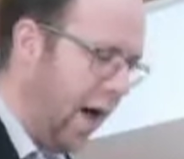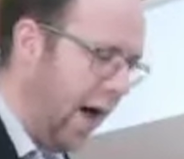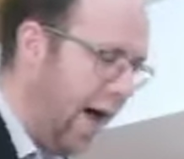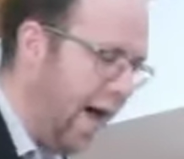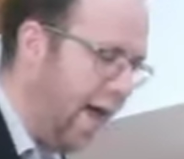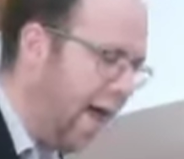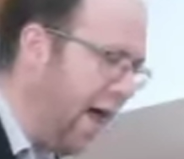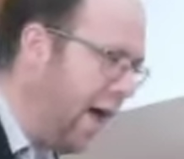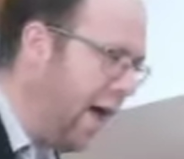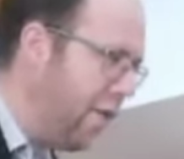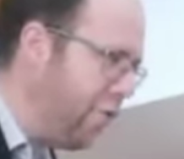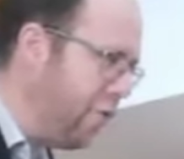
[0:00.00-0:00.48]

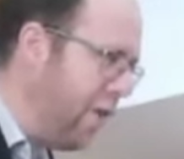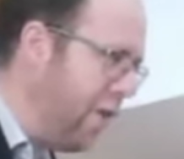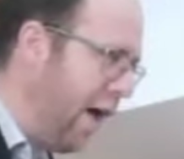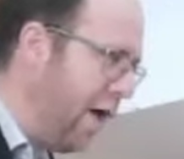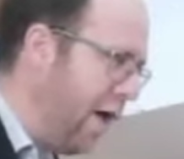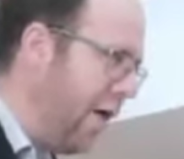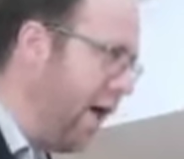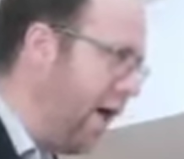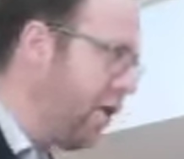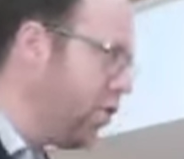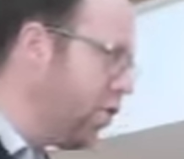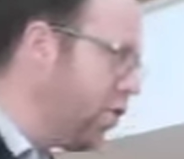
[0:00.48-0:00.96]
I have
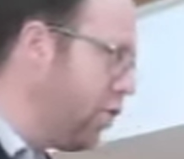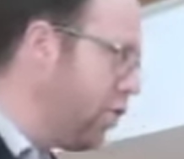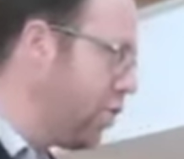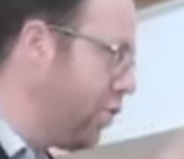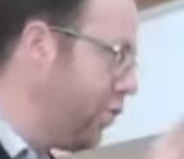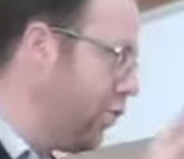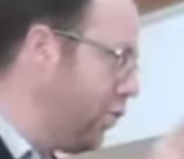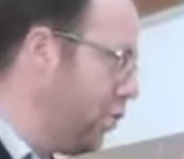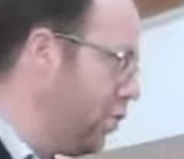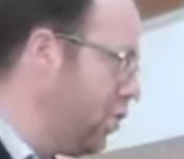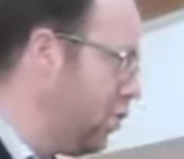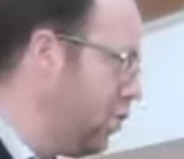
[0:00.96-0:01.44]
now
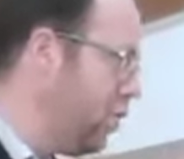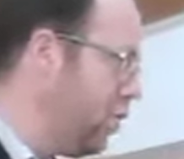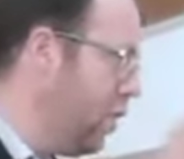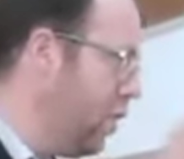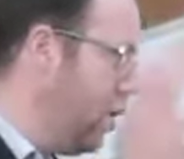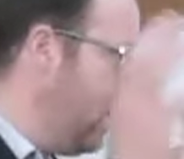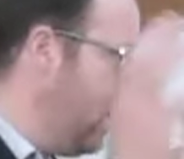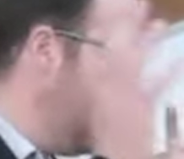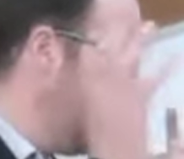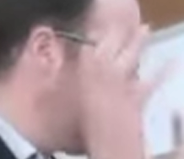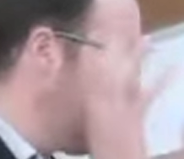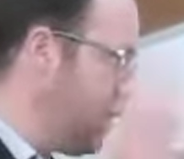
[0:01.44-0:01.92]
uncooked food.
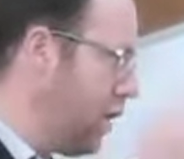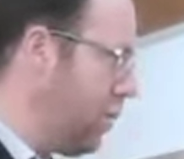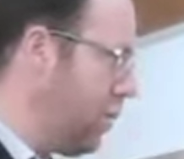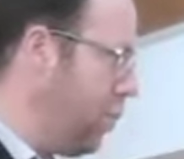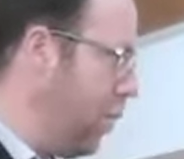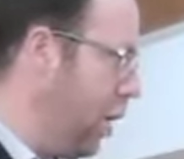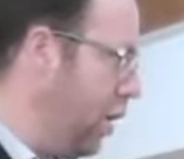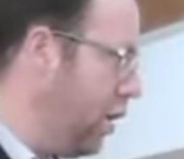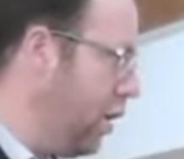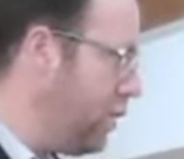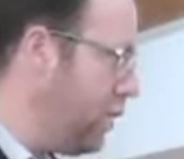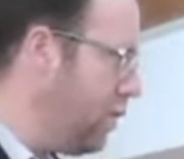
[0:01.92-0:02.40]
It's in a
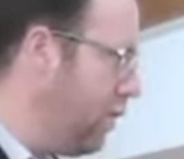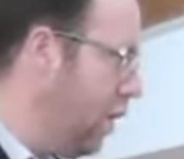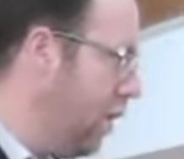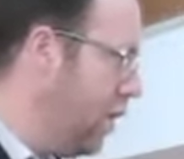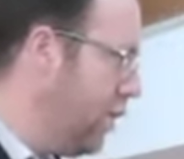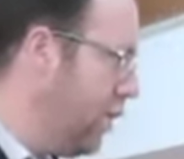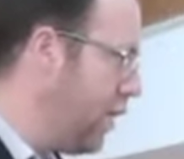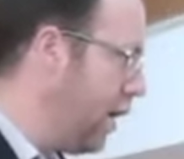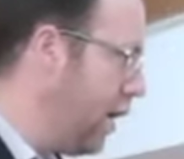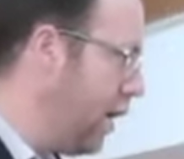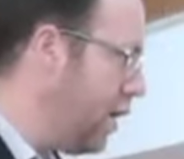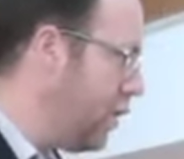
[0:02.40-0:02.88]
pot
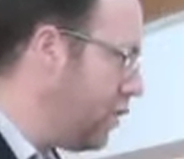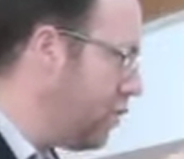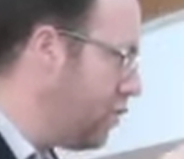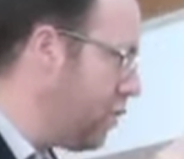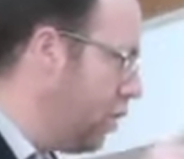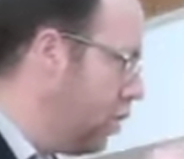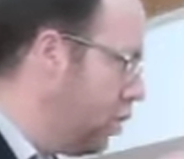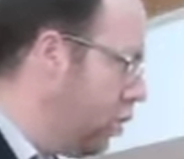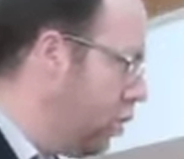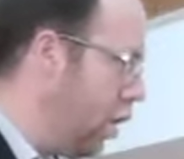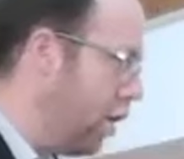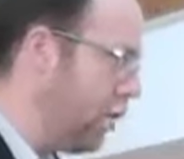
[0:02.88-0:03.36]
that
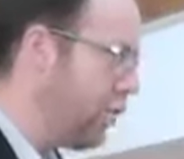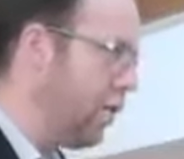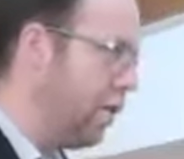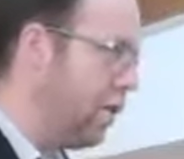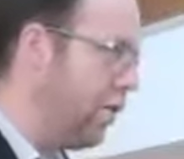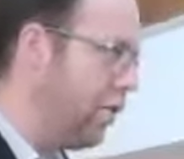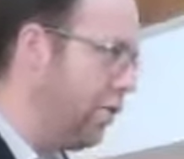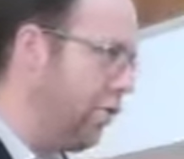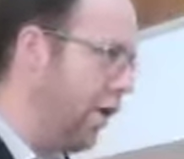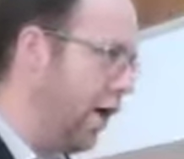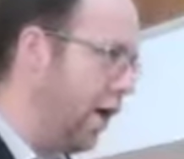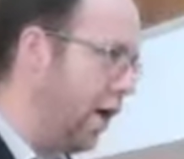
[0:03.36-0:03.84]
is not
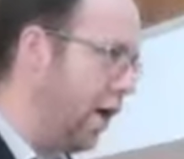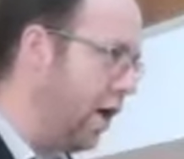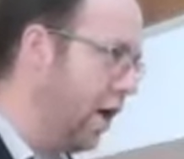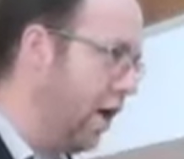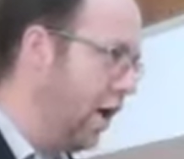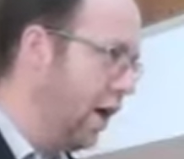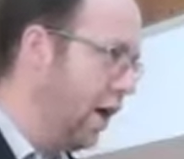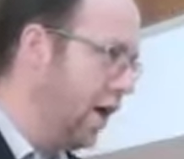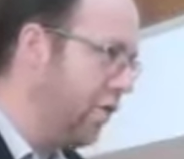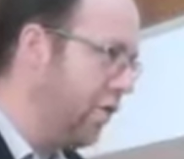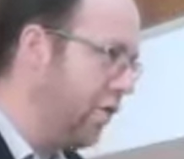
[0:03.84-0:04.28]
on the fire.